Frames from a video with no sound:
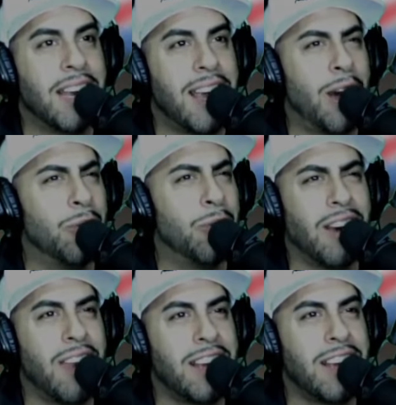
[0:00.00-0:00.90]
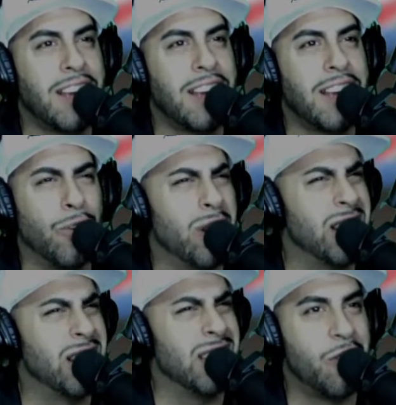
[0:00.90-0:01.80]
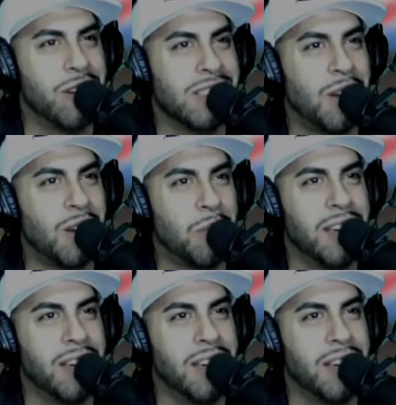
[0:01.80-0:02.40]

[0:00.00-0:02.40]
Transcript: I was on like channel 47 or something.